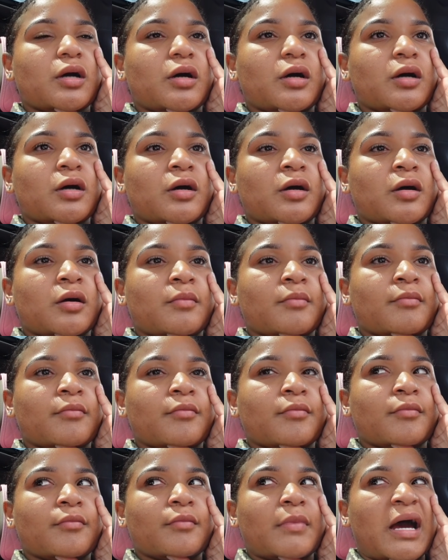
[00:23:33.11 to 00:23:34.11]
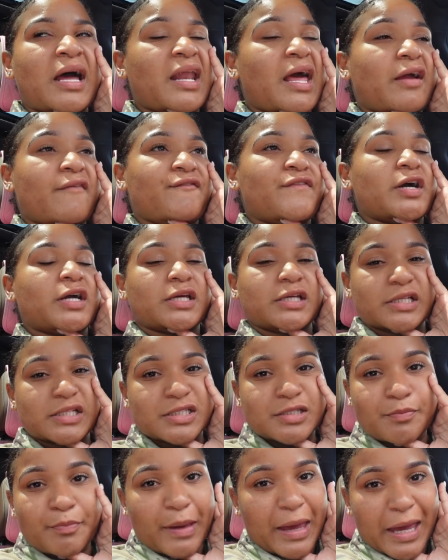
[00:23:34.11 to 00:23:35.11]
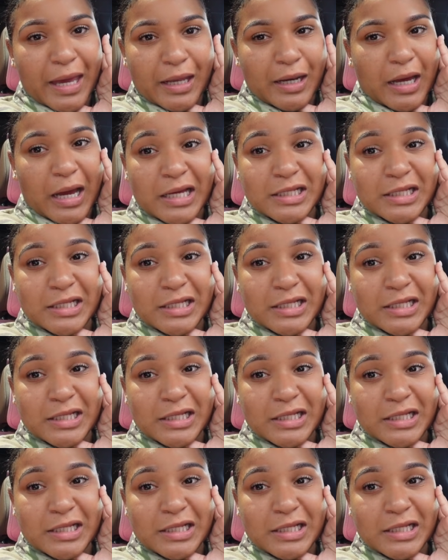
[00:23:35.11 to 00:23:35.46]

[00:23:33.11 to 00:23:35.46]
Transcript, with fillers: I like fucking sped.